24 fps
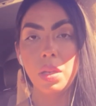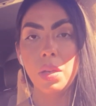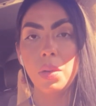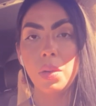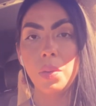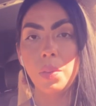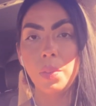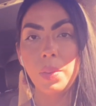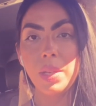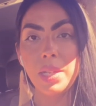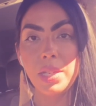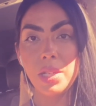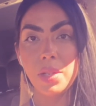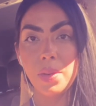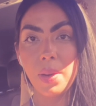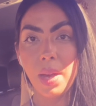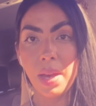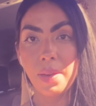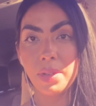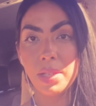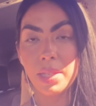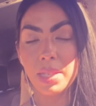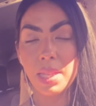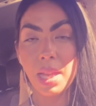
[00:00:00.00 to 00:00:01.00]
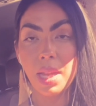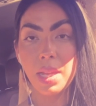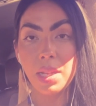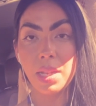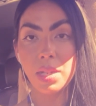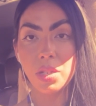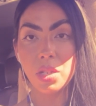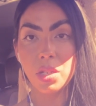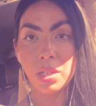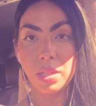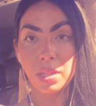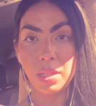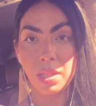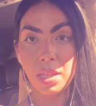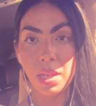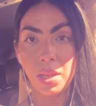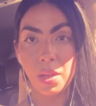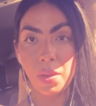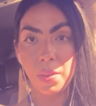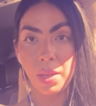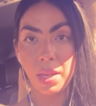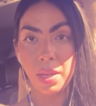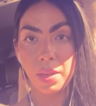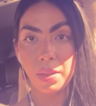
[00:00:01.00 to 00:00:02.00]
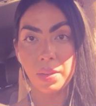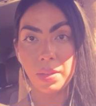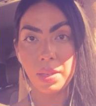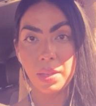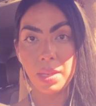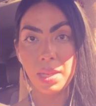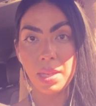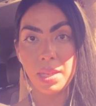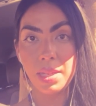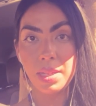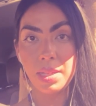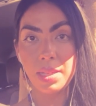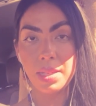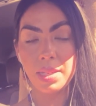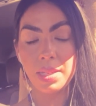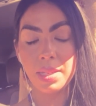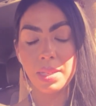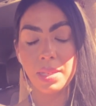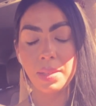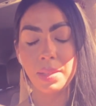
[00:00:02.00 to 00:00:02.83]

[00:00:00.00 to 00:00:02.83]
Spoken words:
We do have a Sag, Leo, Aries.